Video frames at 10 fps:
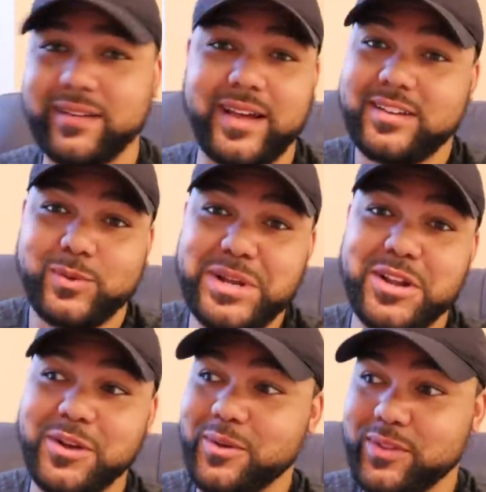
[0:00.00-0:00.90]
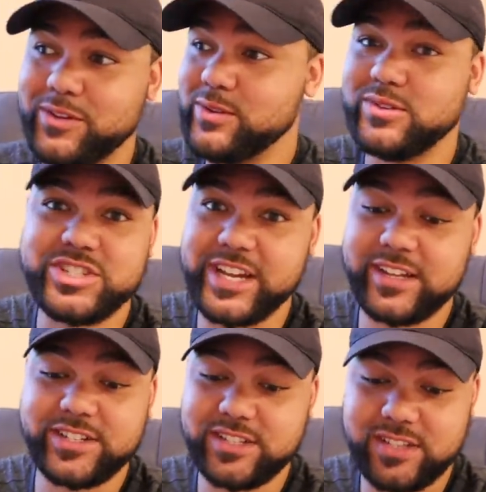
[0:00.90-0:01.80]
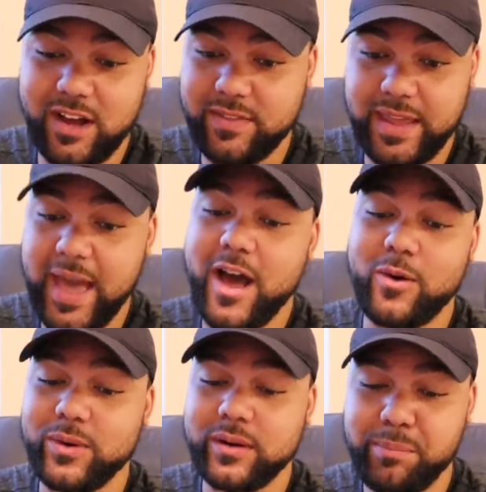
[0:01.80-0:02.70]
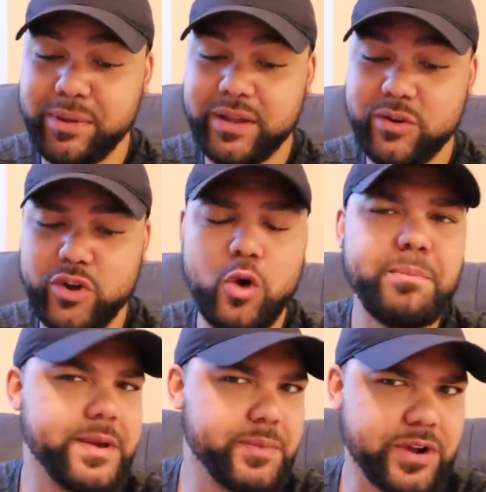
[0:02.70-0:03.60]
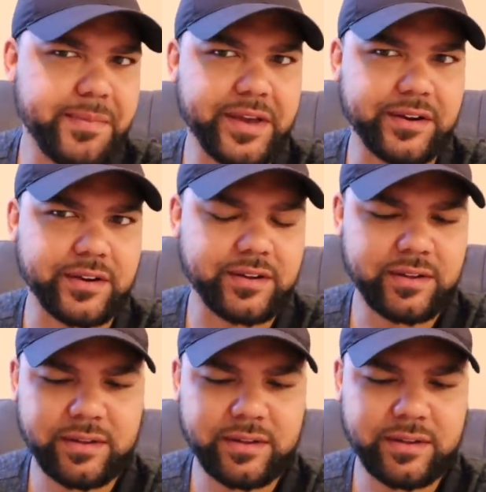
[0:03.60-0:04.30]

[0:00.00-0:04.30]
as we know, the news changes on the hour. But no memory maker.